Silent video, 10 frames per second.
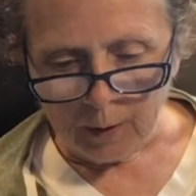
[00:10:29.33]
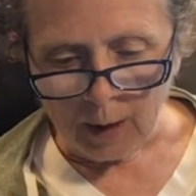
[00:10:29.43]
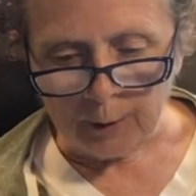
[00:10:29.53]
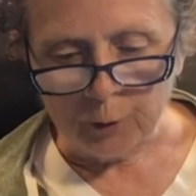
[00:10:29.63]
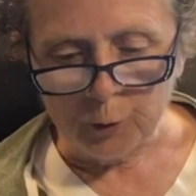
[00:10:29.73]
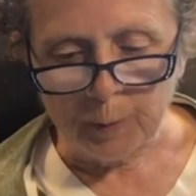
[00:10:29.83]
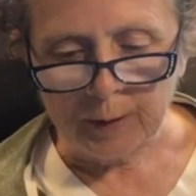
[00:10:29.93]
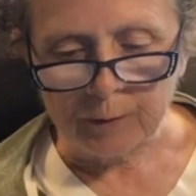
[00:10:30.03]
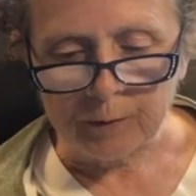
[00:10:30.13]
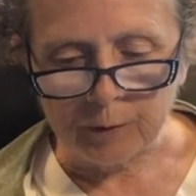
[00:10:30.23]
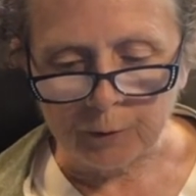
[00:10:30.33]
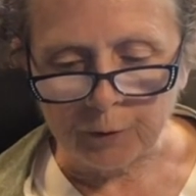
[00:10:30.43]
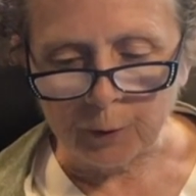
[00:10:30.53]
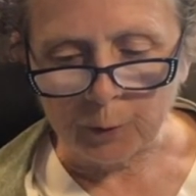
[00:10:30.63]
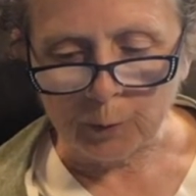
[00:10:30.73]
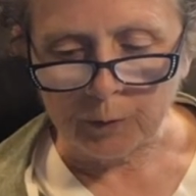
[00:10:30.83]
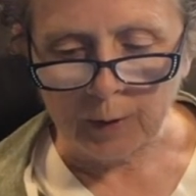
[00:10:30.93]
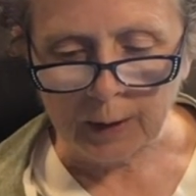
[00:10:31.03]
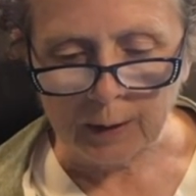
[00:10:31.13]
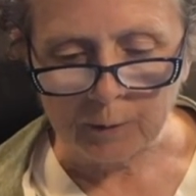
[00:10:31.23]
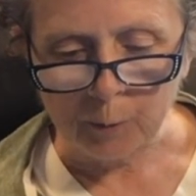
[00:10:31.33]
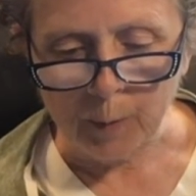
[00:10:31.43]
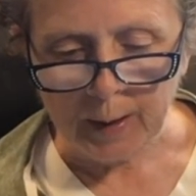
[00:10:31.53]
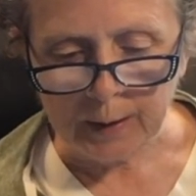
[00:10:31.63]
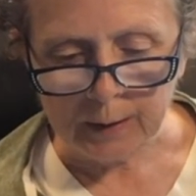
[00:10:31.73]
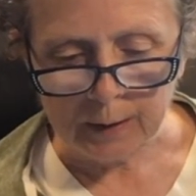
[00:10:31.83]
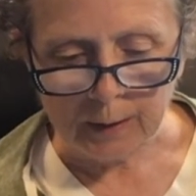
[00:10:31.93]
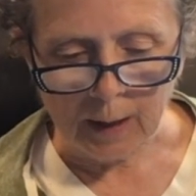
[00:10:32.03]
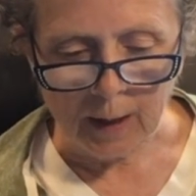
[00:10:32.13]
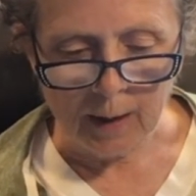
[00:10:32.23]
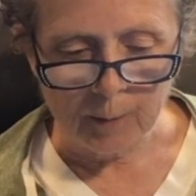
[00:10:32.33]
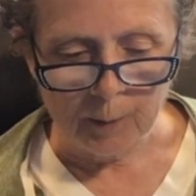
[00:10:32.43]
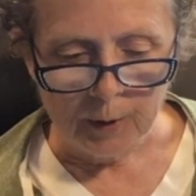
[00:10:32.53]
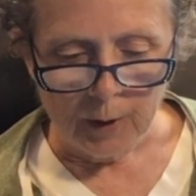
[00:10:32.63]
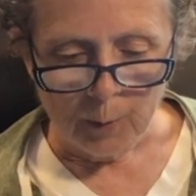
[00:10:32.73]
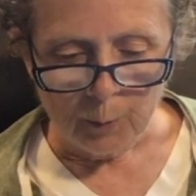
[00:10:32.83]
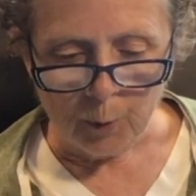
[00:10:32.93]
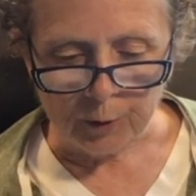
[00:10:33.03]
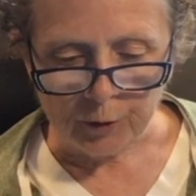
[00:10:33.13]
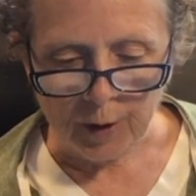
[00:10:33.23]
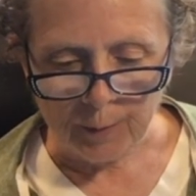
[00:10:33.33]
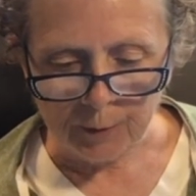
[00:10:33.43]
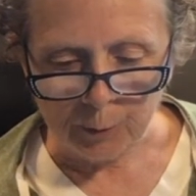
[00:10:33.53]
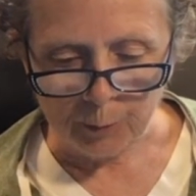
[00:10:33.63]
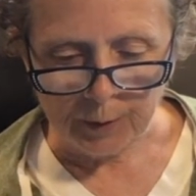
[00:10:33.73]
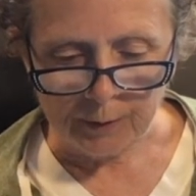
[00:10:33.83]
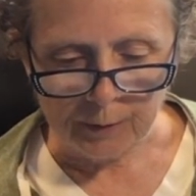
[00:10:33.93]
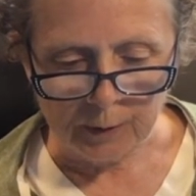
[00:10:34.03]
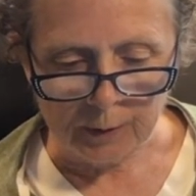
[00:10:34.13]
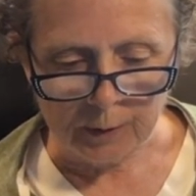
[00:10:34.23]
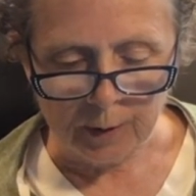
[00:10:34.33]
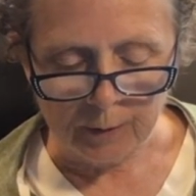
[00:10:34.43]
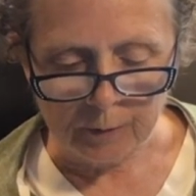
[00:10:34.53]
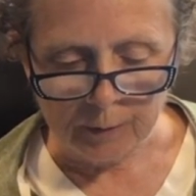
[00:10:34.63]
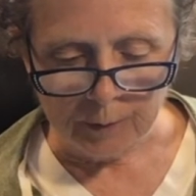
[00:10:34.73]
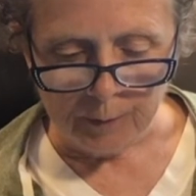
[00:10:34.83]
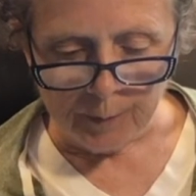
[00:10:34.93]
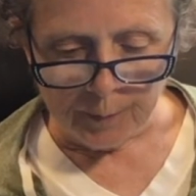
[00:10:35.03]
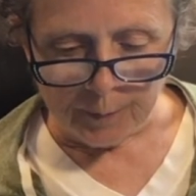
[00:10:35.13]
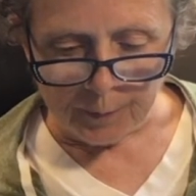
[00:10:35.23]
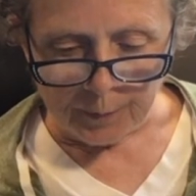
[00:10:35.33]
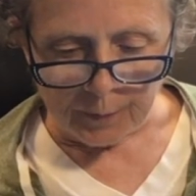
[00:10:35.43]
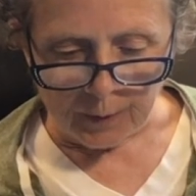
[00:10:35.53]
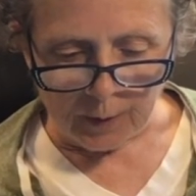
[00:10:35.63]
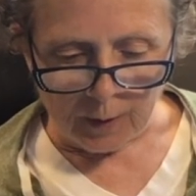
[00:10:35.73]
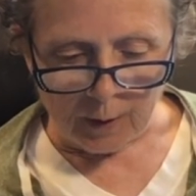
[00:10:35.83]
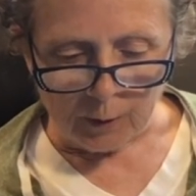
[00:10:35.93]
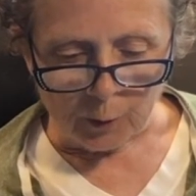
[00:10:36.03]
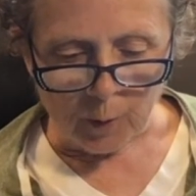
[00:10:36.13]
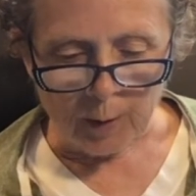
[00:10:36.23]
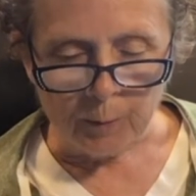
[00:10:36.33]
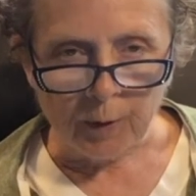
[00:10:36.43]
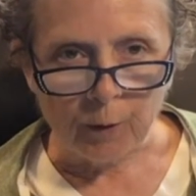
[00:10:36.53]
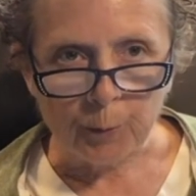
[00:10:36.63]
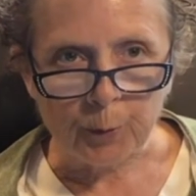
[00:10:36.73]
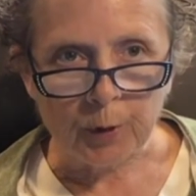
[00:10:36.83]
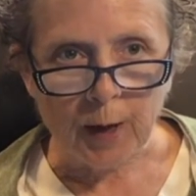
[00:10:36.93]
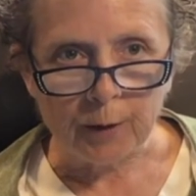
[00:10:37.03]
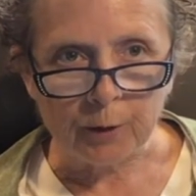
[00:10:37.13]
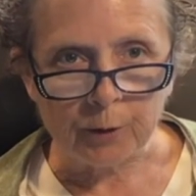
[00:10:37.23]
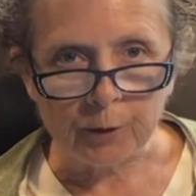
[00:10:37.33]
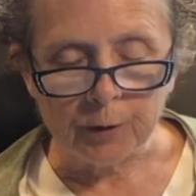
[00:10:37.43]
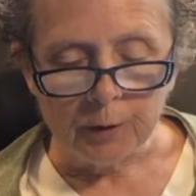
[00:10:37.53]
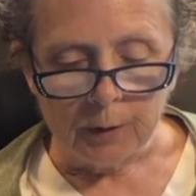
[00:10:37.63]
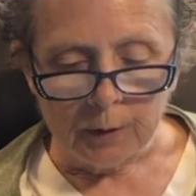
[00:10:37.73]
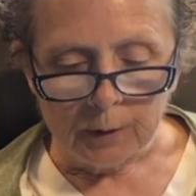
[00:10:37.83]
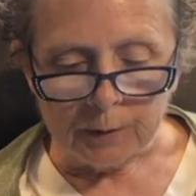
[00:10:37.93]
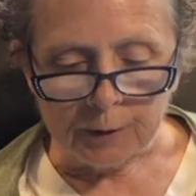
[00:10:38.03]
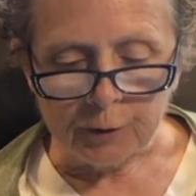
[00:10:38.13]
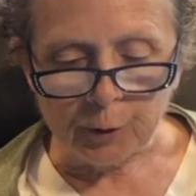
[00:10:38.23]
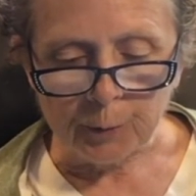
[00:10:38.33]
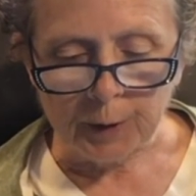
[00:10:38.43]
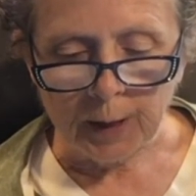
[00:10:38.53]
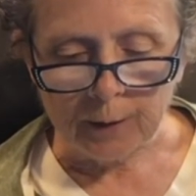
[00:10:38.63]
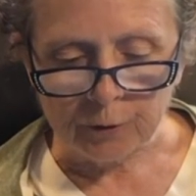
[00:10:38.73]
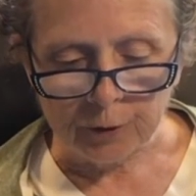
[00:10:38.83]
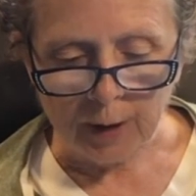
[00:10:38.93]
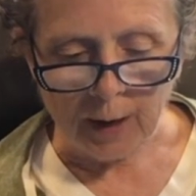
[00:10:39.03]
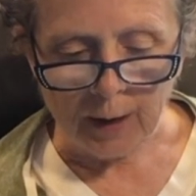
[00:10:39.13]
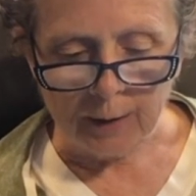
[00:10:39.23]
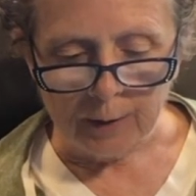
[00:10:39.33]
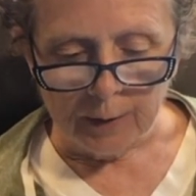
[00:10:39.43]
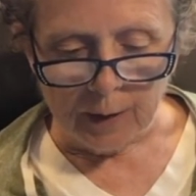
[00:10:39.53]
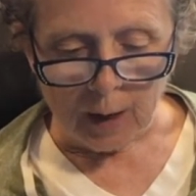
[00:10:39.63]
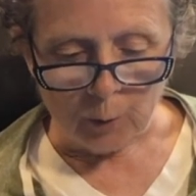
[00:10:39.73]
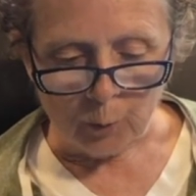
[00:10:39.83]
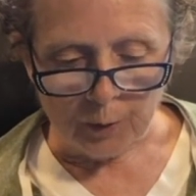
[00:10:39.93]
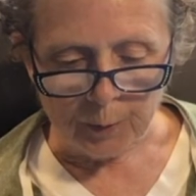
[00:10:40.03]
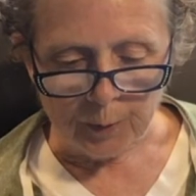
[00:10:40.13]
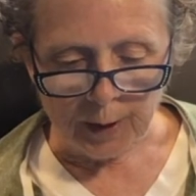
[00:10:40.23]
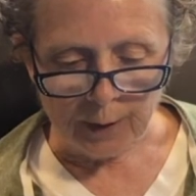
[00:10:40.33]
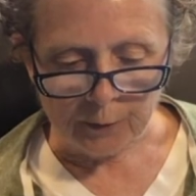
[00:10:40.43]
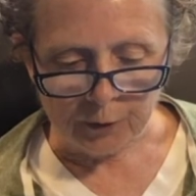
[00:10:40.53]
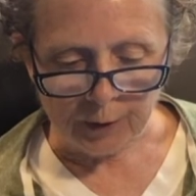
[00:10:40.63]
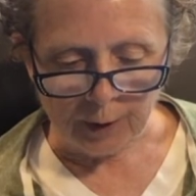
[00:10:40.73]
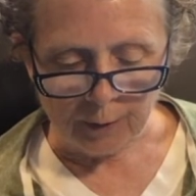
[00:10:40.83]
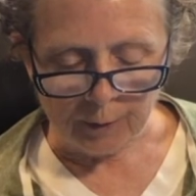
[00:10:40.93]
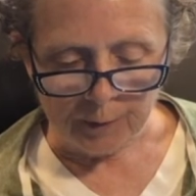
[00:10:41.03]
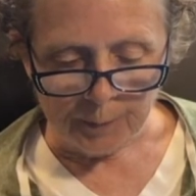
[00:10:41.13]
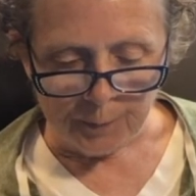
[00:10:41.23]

I knew Ben Stinchfield was thinking of bacon and ham, pork chops and pigskin gloves. Grandmother put on her determination hat, and we went out together.